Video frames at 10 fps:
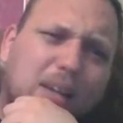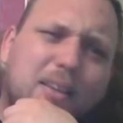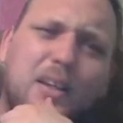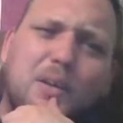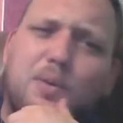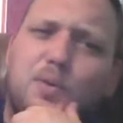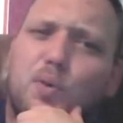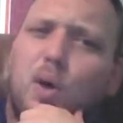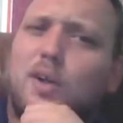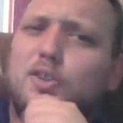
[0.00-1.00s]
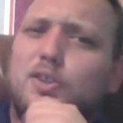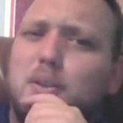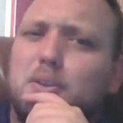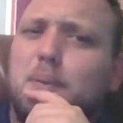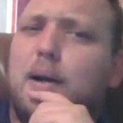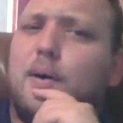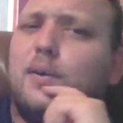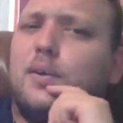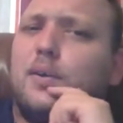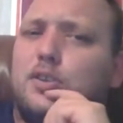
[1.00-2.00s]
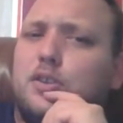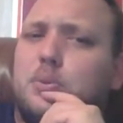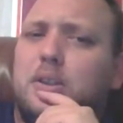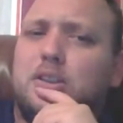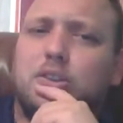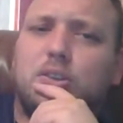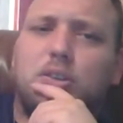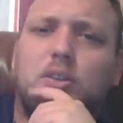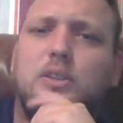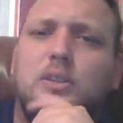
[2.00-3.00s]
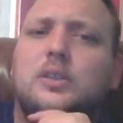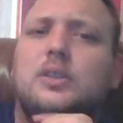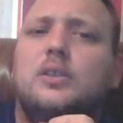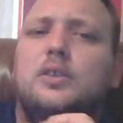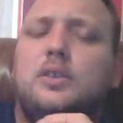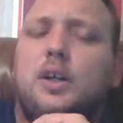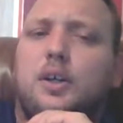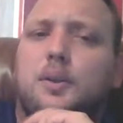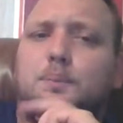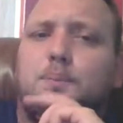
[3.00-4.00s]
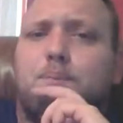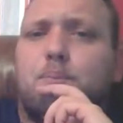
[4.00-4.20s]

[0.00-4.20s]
think it'd draw too much power or too much. Um,